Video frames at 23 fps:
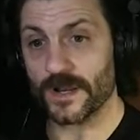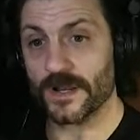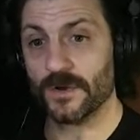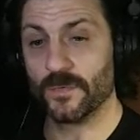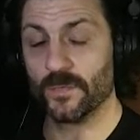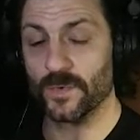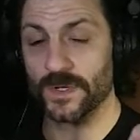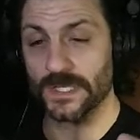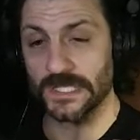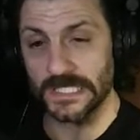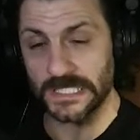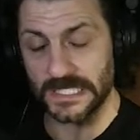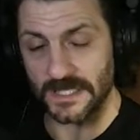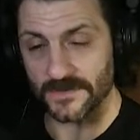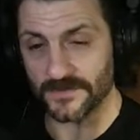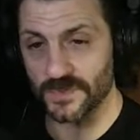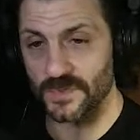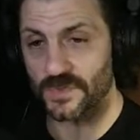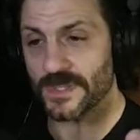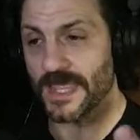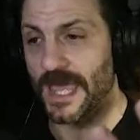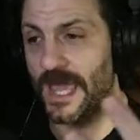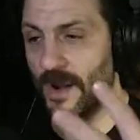It really
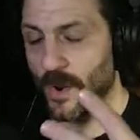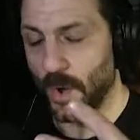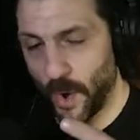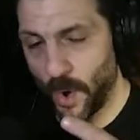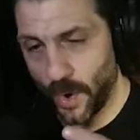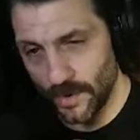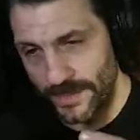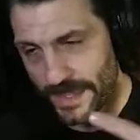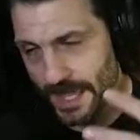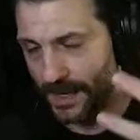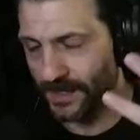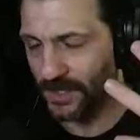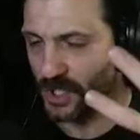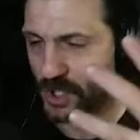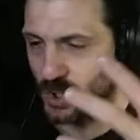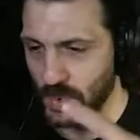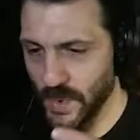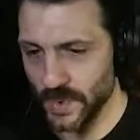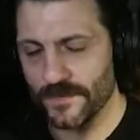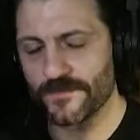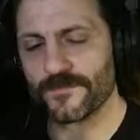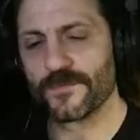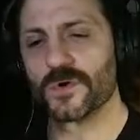gives you that
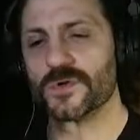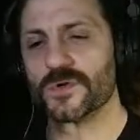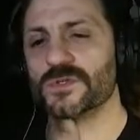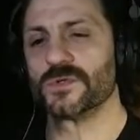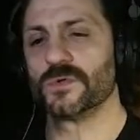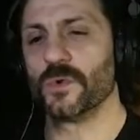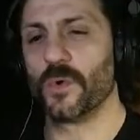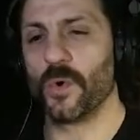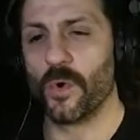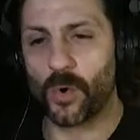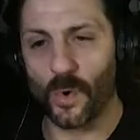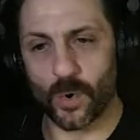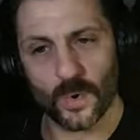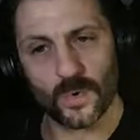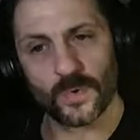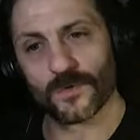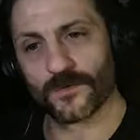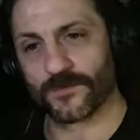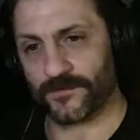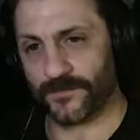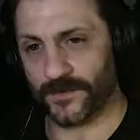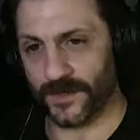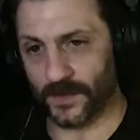Universal
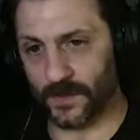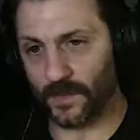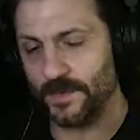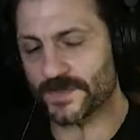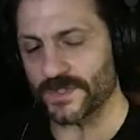horror feel,